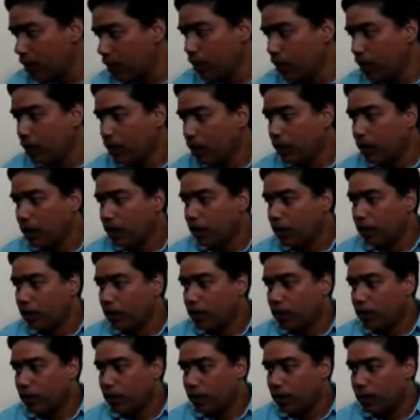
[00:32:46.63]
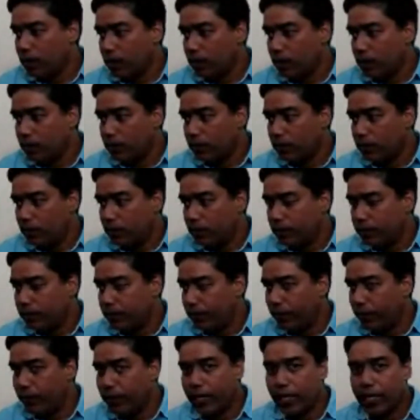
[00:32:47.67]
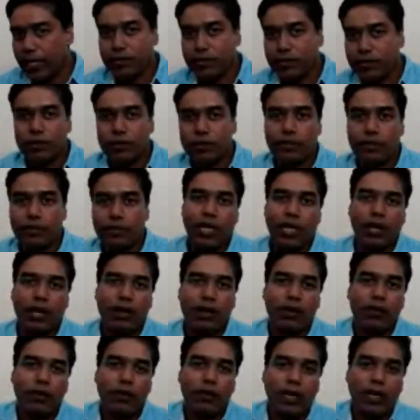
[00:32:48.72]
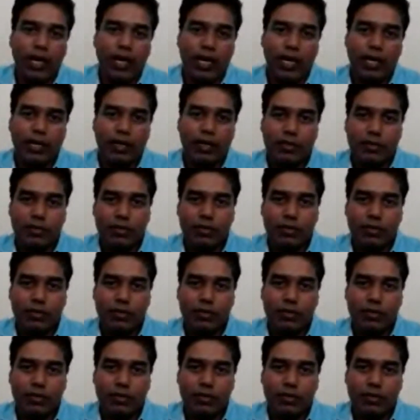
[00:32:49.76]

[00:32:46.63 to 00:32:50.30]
Okay, so now let us go to the next question,